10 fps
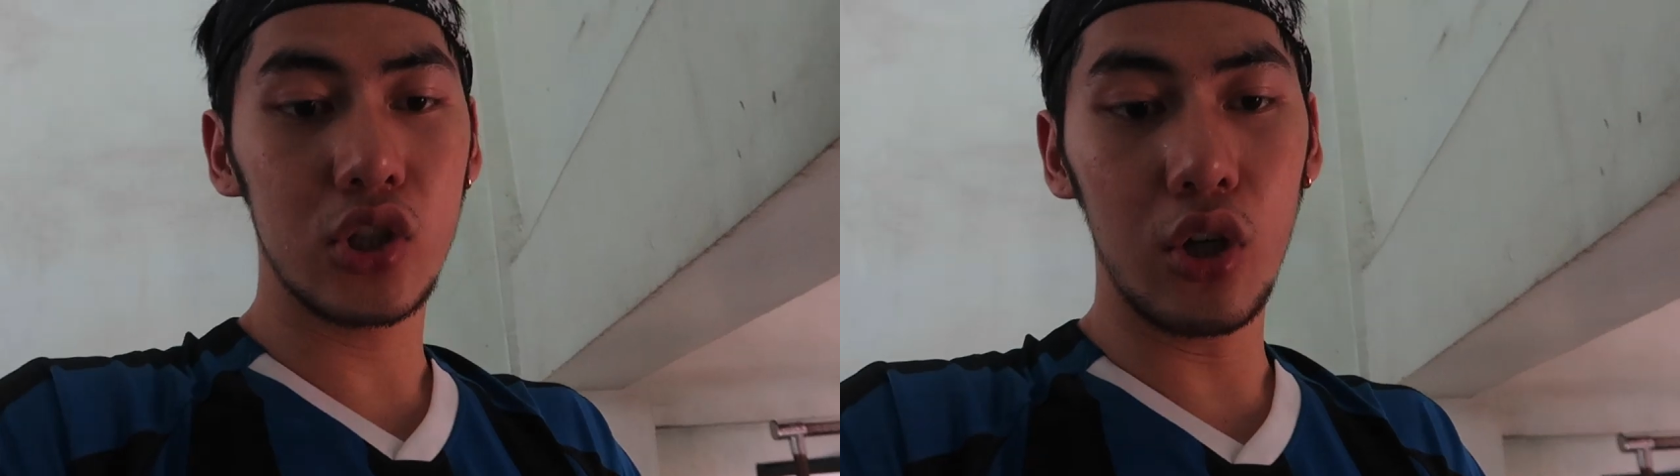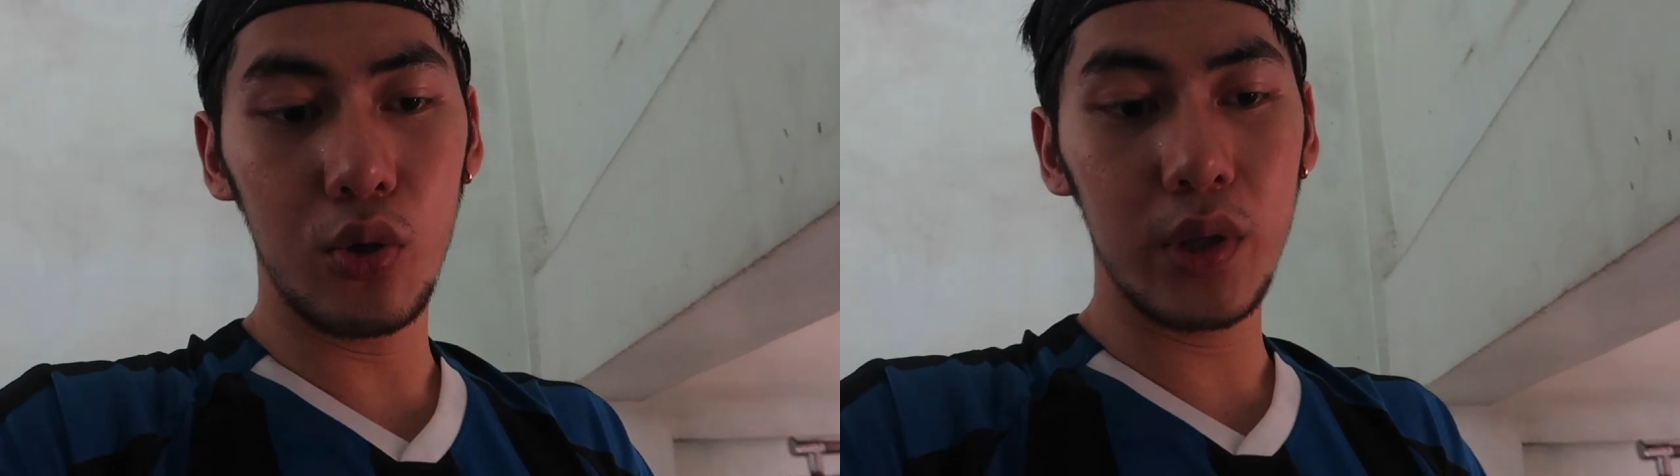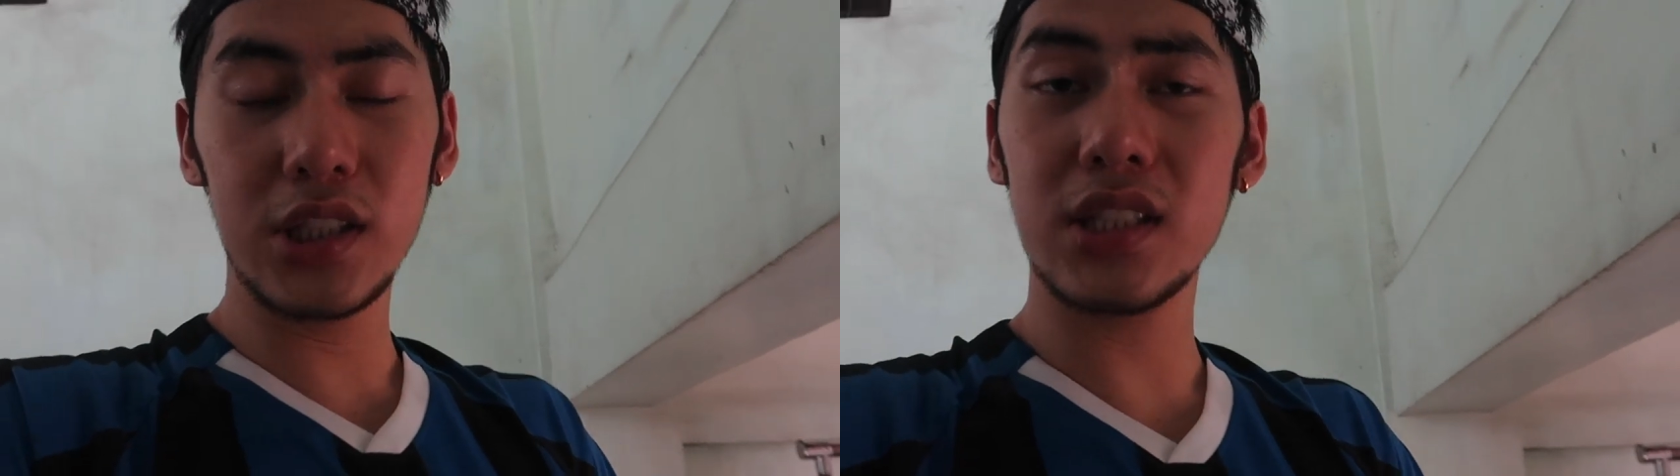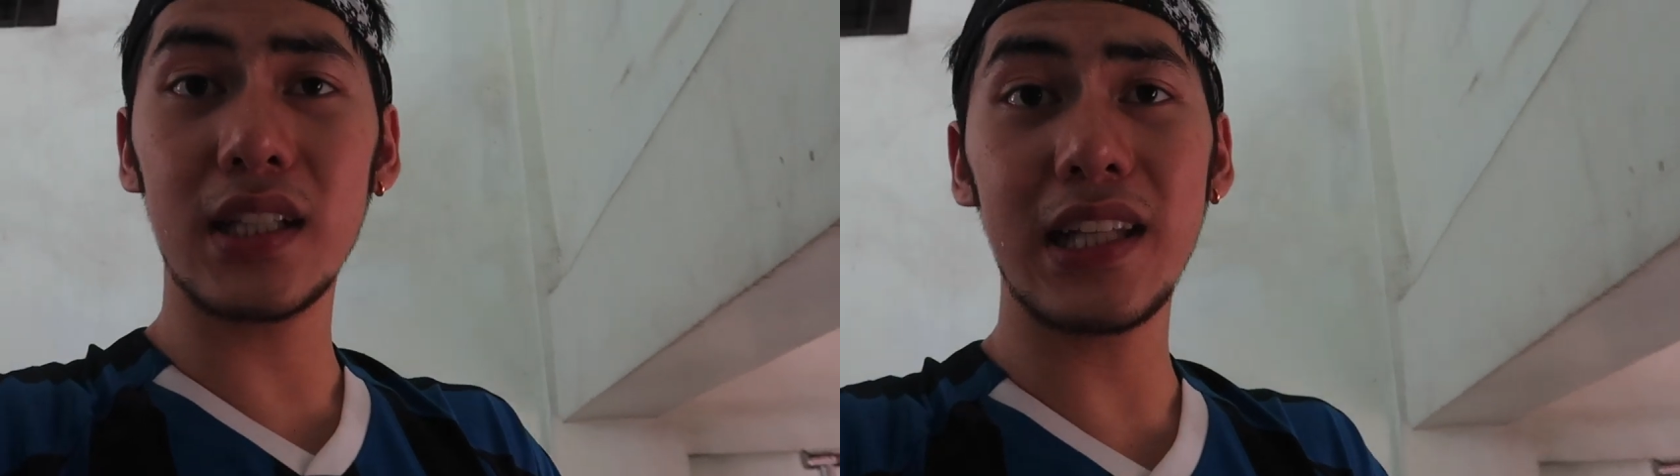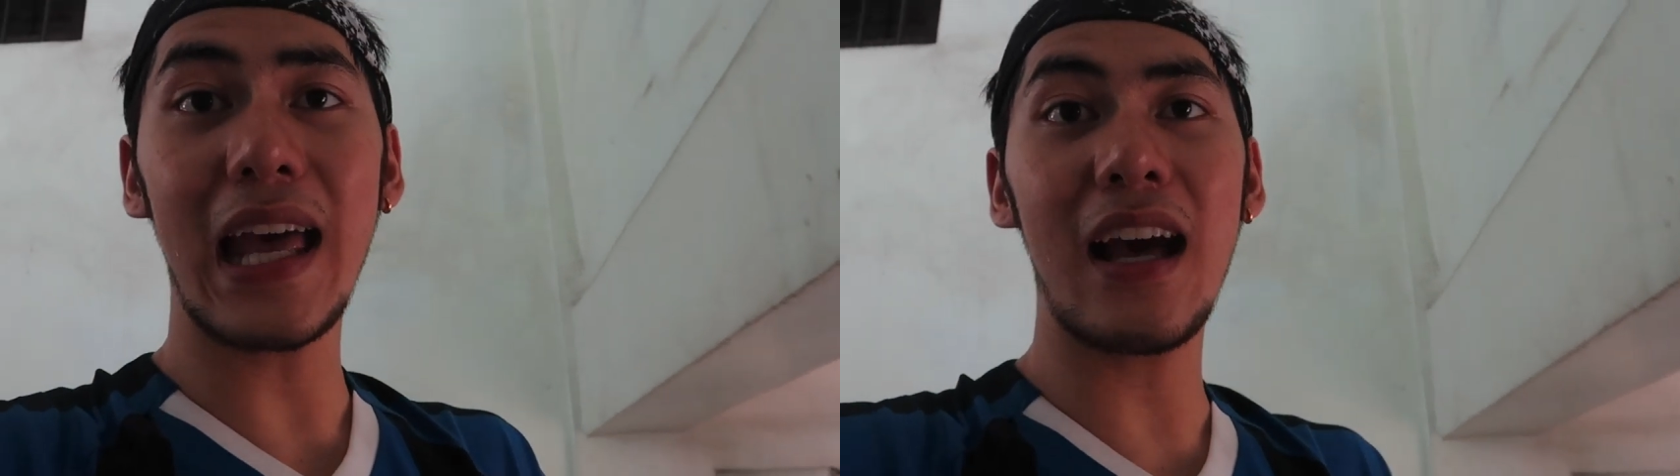So we're just
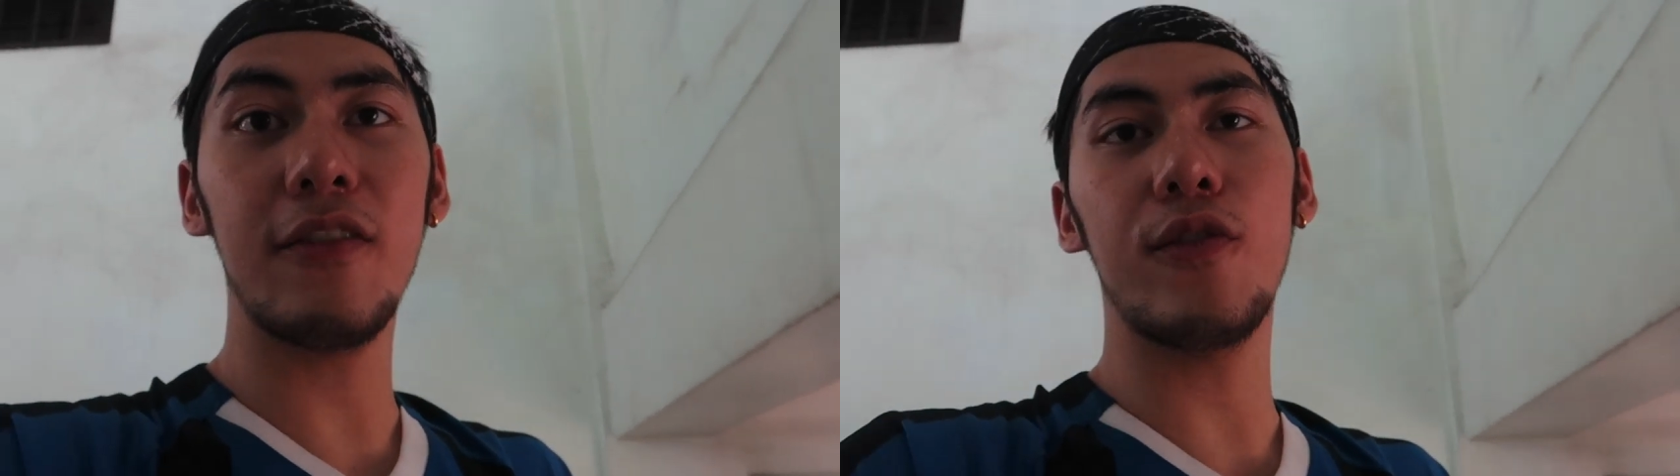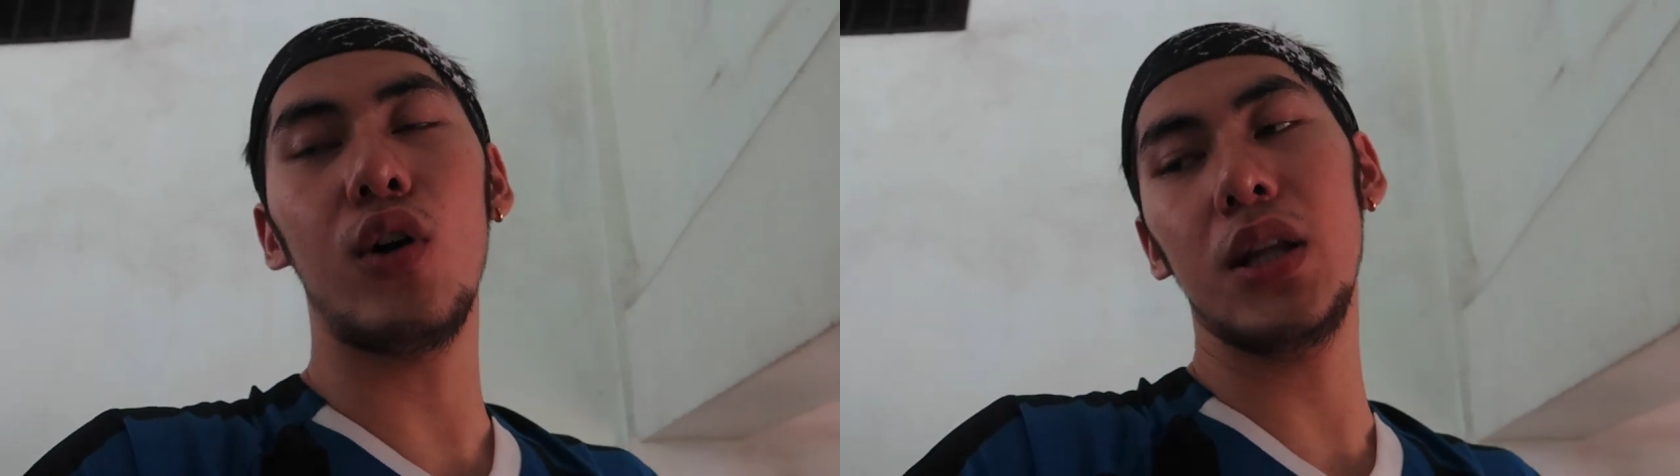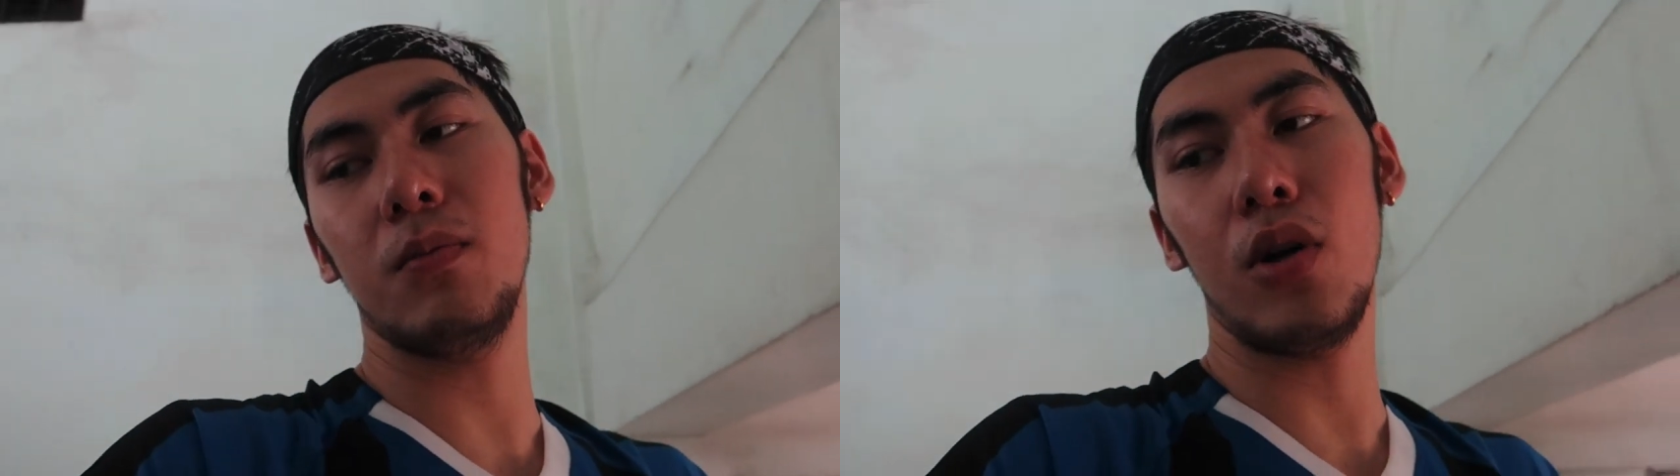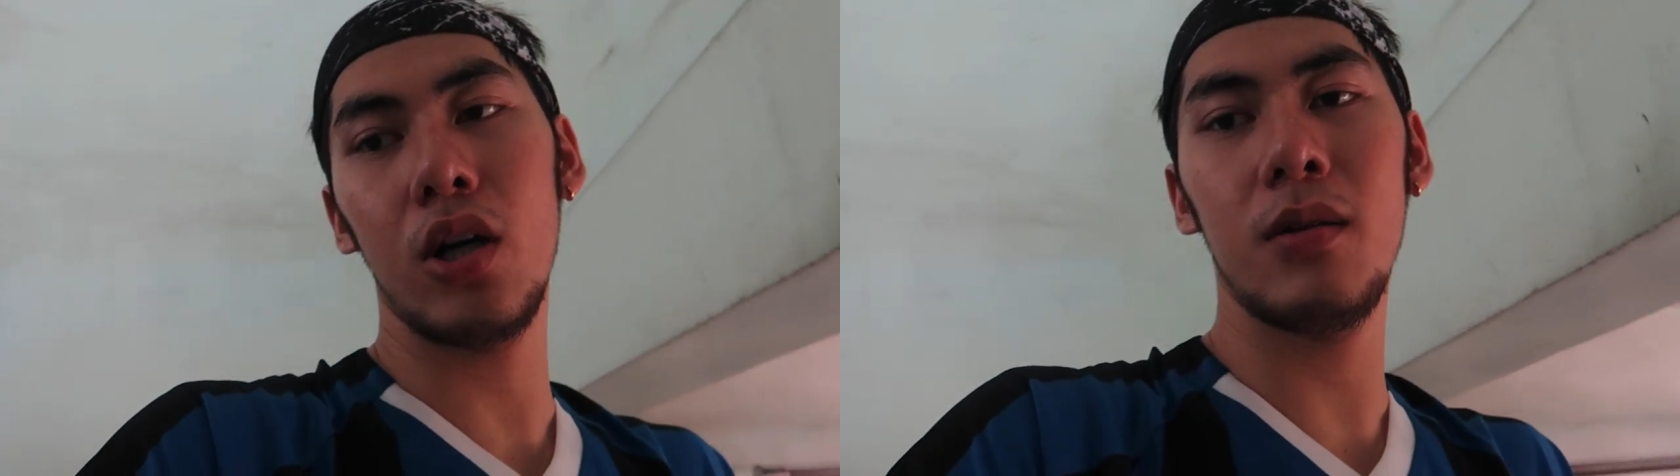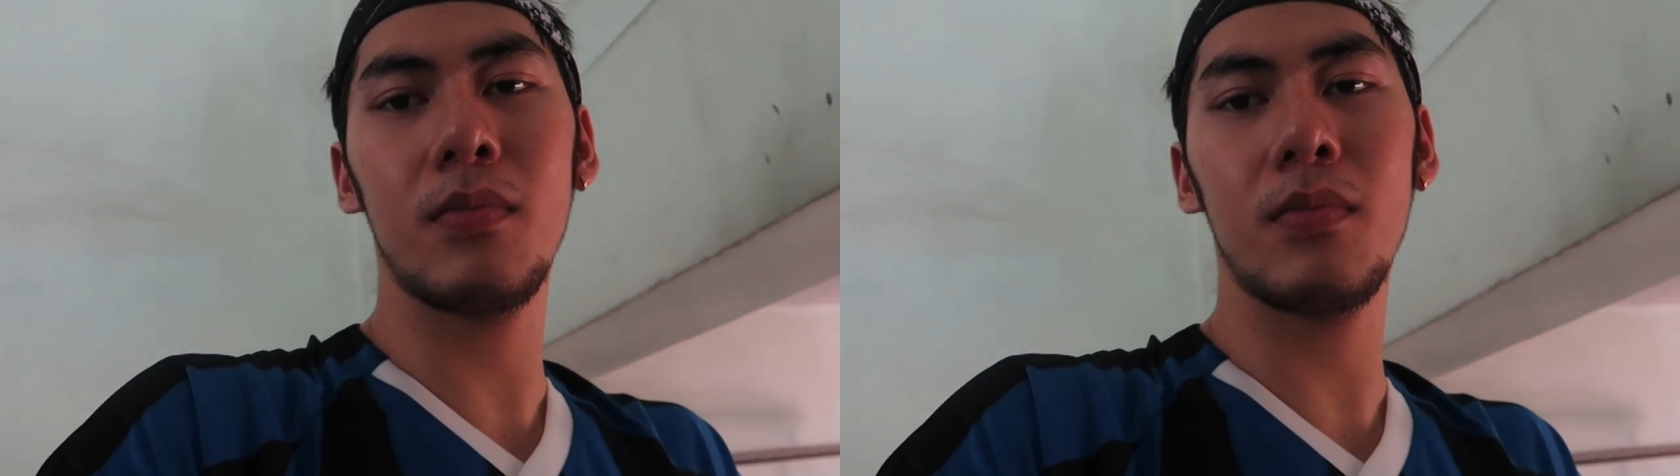gonna have one ball.